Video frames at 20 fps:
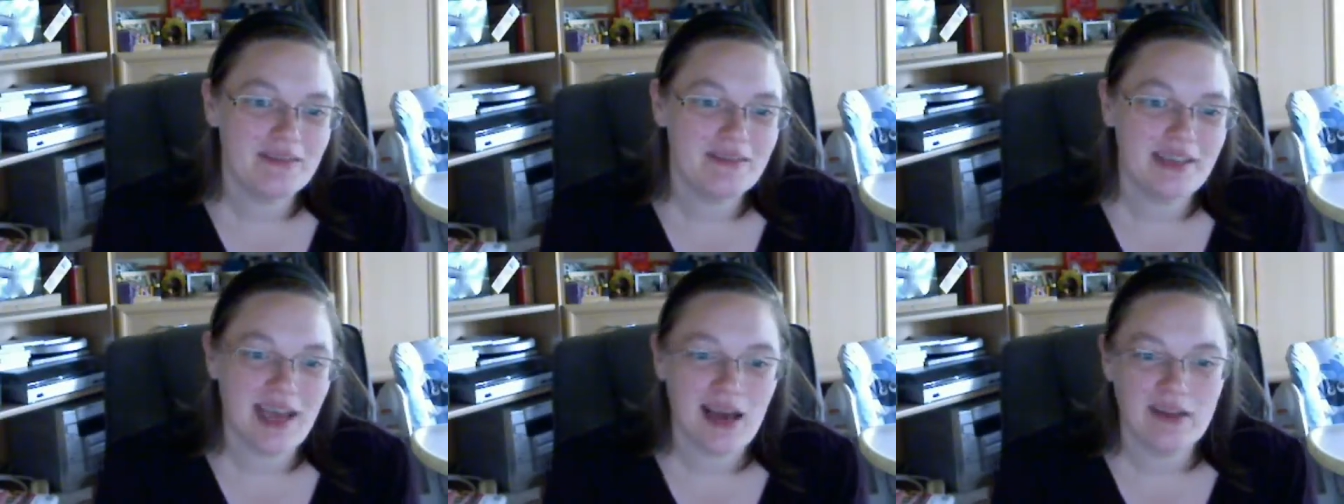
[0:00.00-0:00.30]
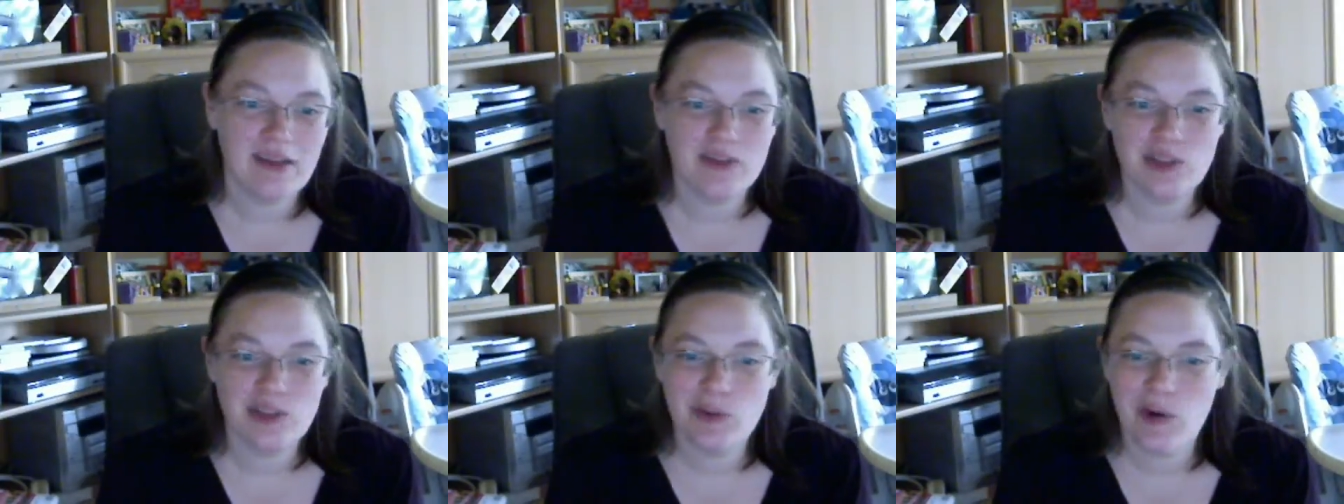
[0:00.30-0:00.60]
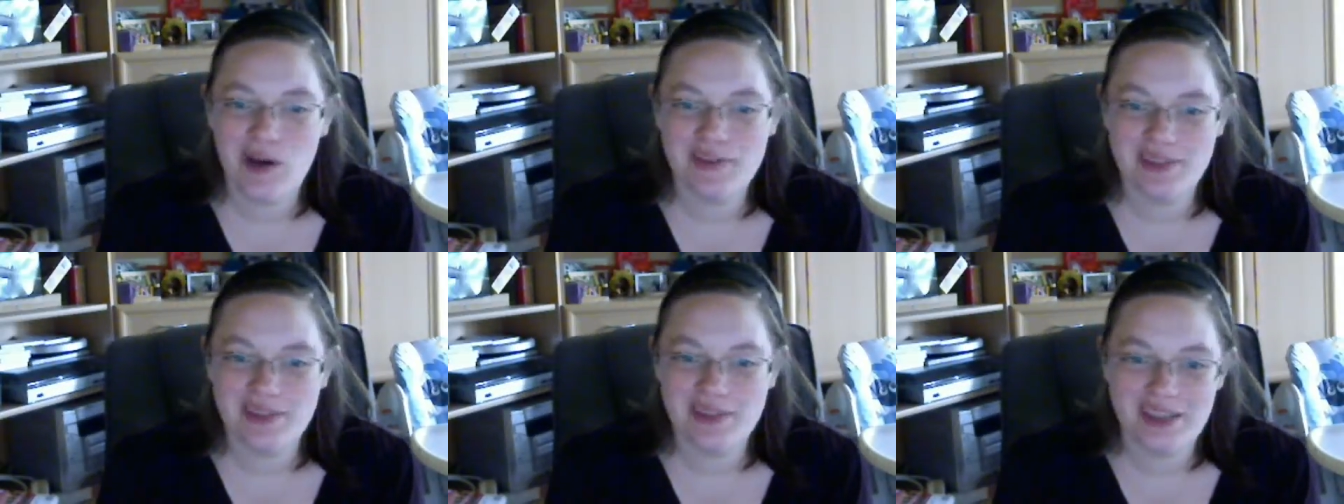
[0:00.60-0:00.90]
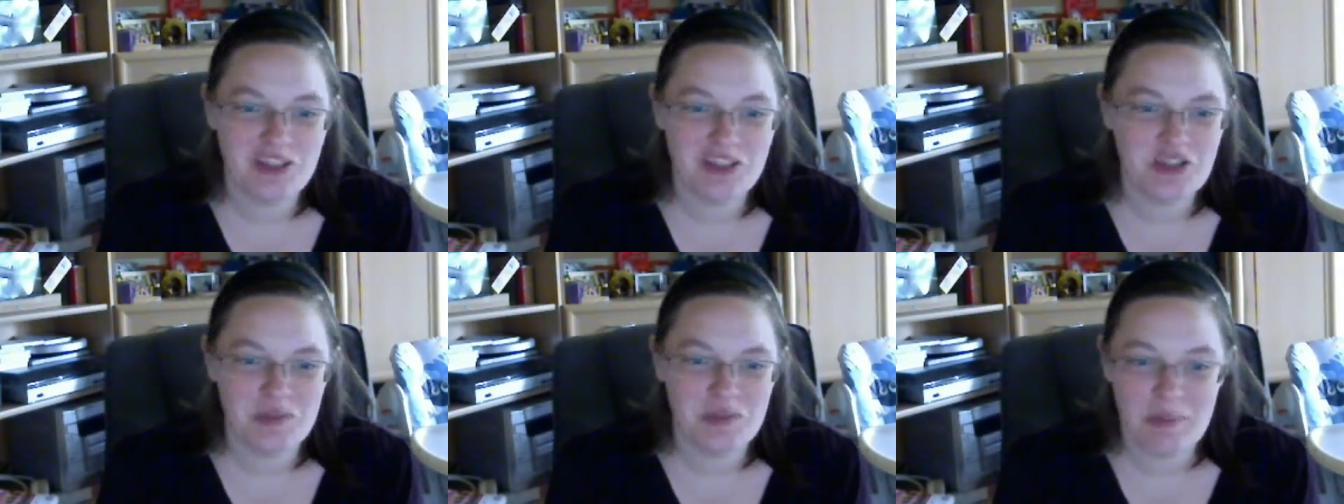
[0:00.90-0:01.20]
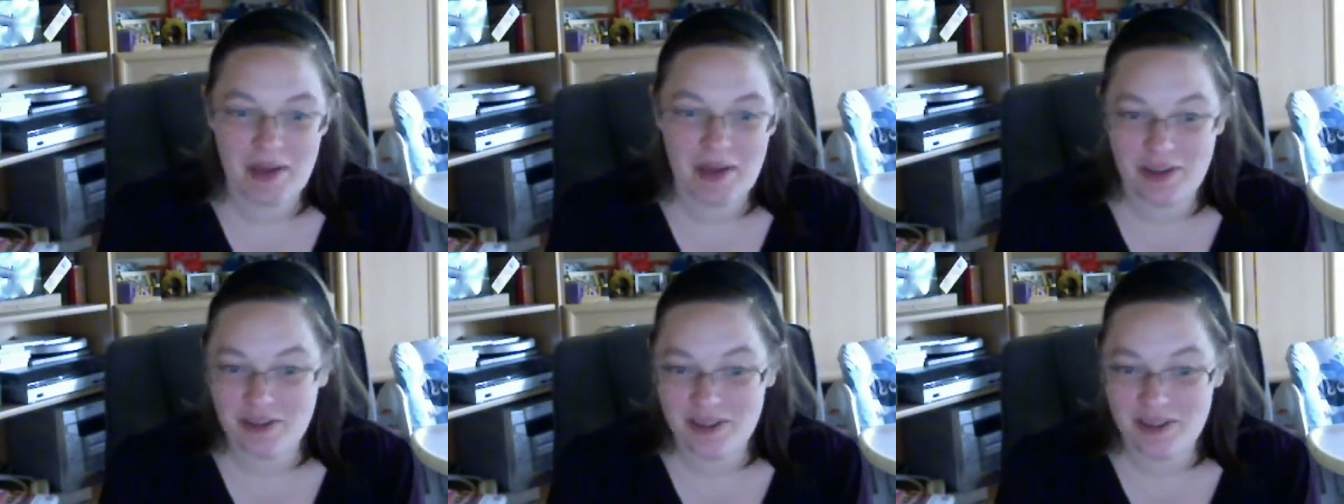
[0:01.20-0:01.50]
calorie-wise, I guess it's
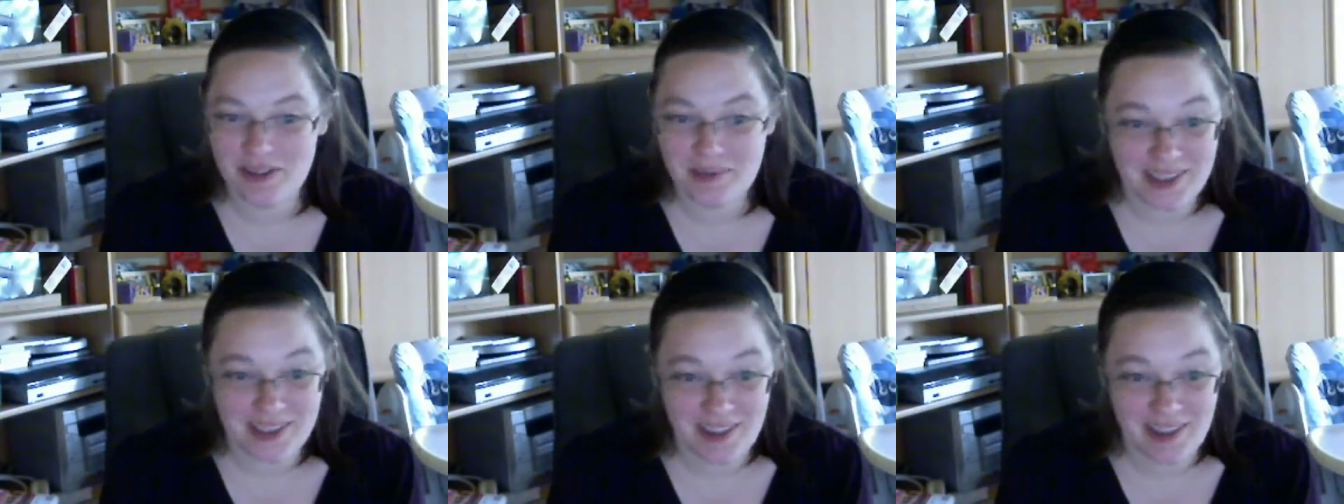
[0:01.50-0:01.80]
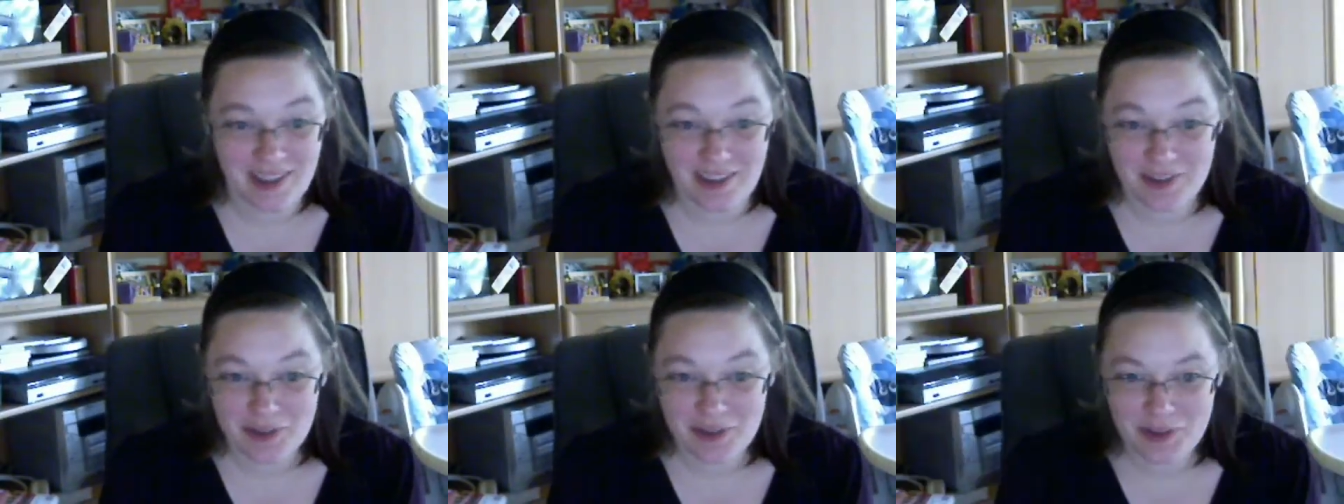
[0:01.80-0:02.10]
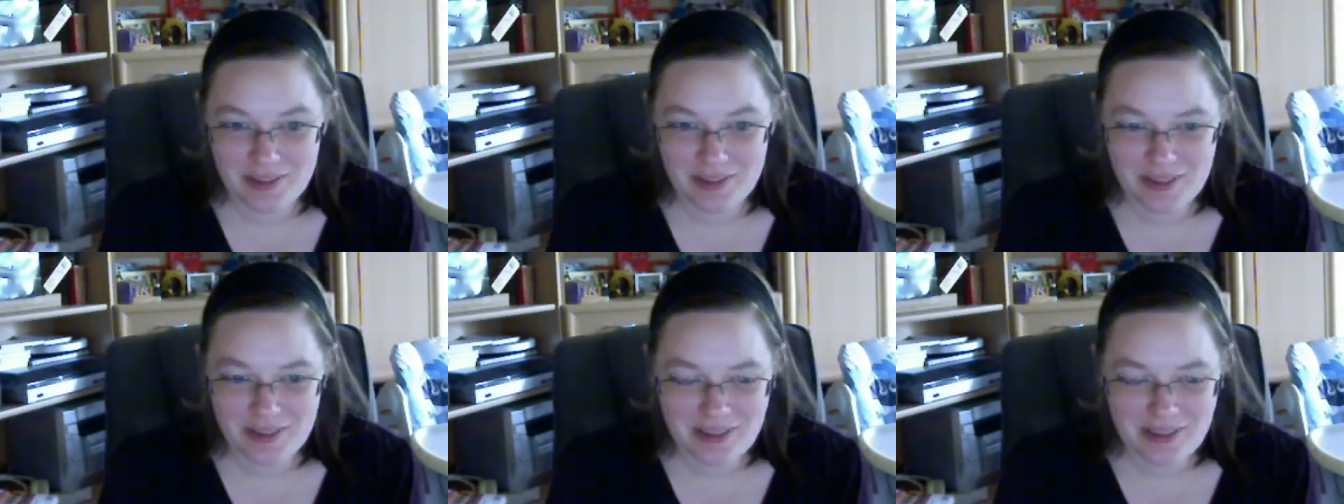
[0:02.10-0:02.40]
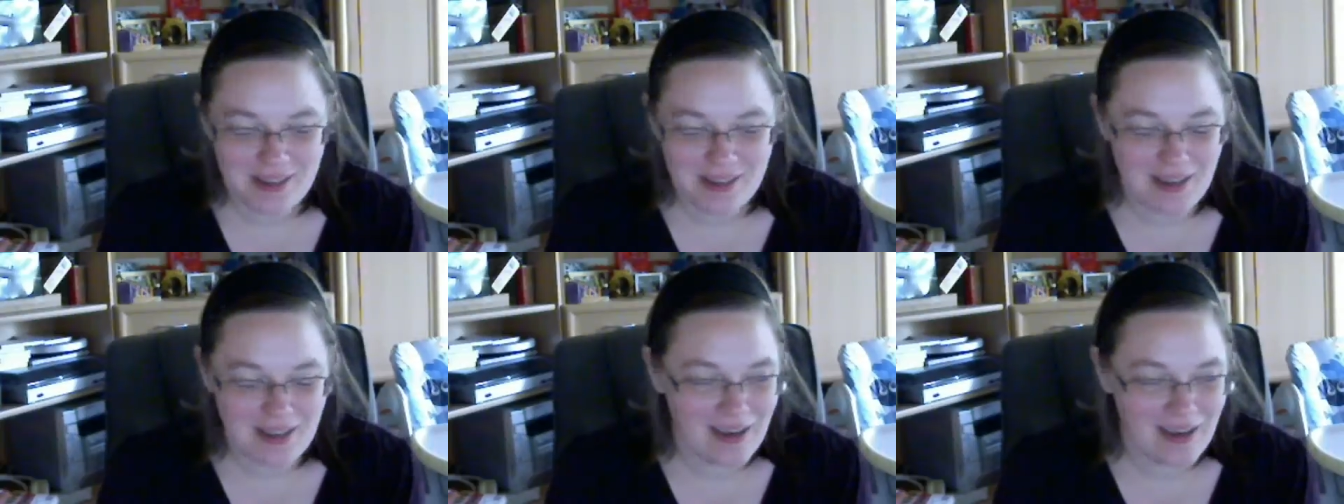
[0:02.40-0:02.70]
better than McDonald's.